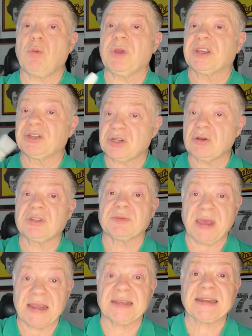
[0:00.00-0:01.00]
we can do to
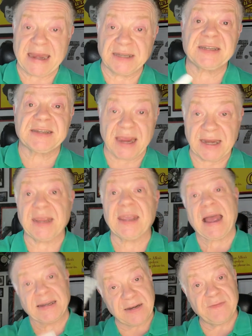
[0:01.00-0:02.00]
make it entertaining
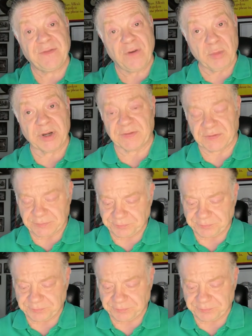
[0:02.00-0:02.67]
and informative.